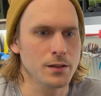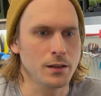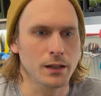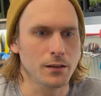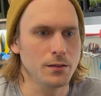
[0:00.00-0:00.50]
So
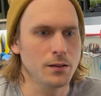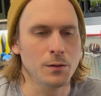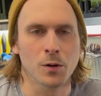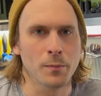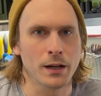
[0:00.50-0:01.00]
like, it
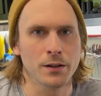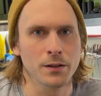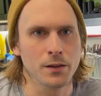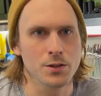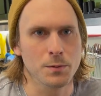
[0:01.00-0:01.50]
won't matter.
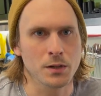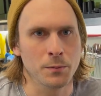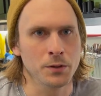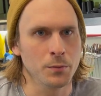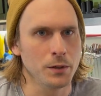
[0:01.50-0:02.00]
The chip
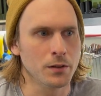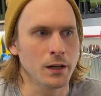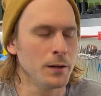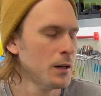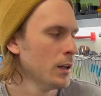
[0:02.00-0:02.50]
timing will be right.